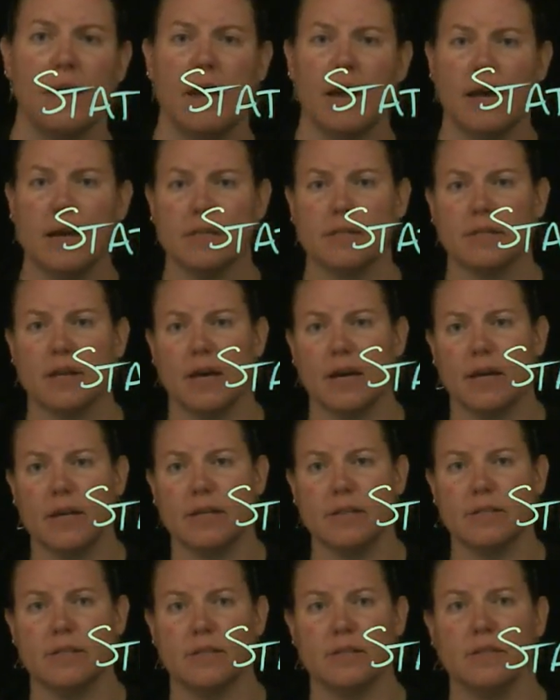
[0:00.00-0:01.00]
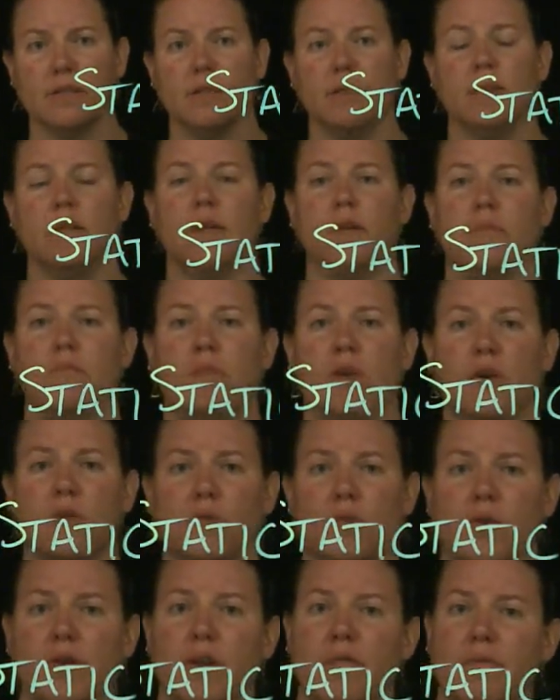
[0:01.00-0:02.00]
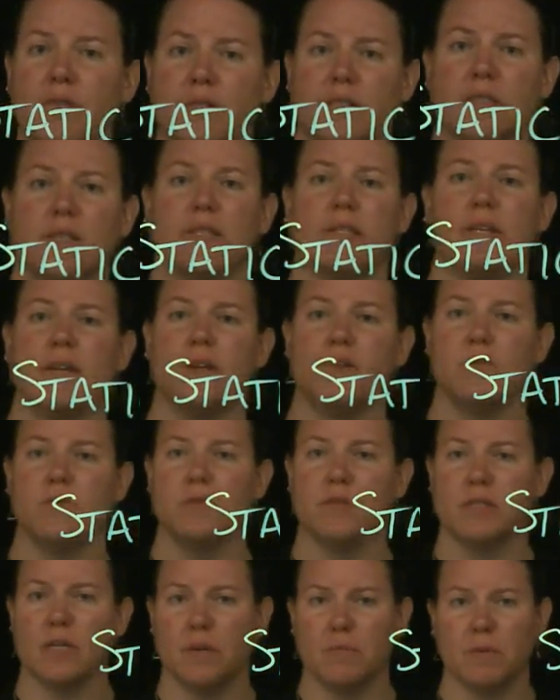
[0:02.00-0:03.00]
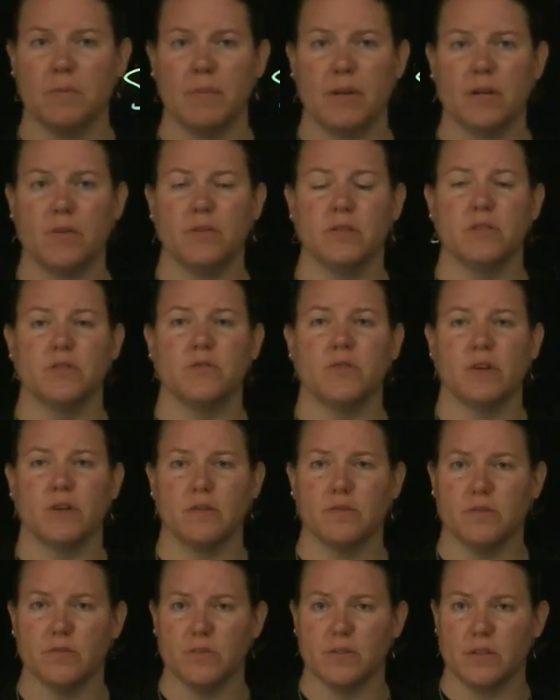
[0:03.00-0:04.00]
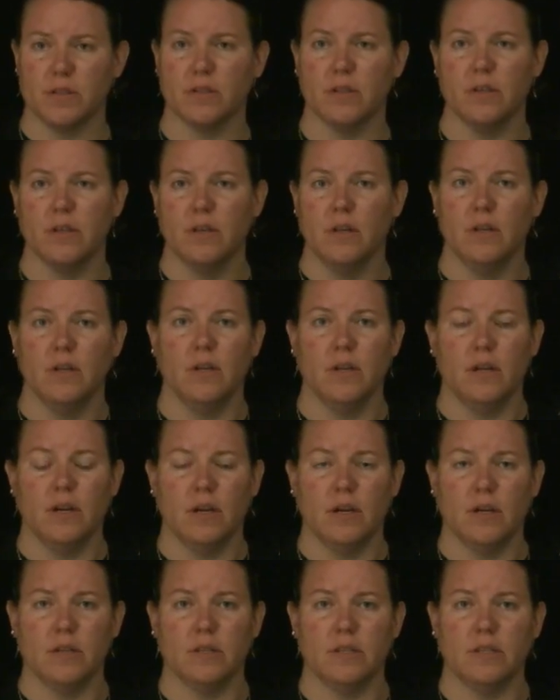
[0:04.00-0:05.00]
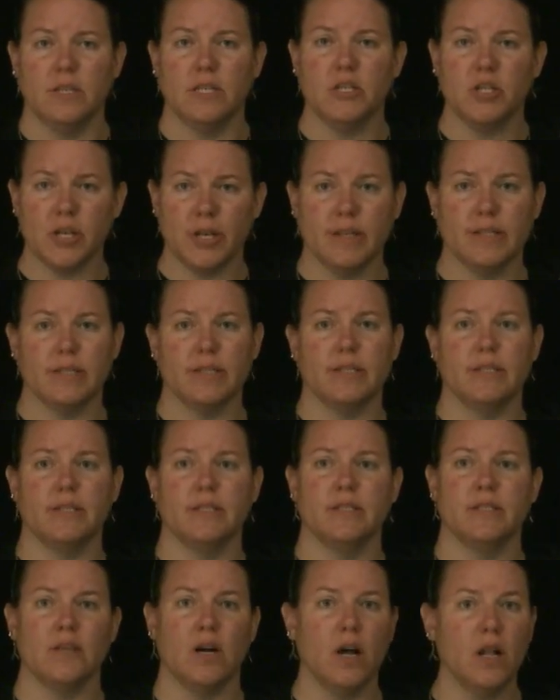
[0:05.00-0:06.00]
SIs, peer learning facilitators, supplemental instructors, teaching assistants.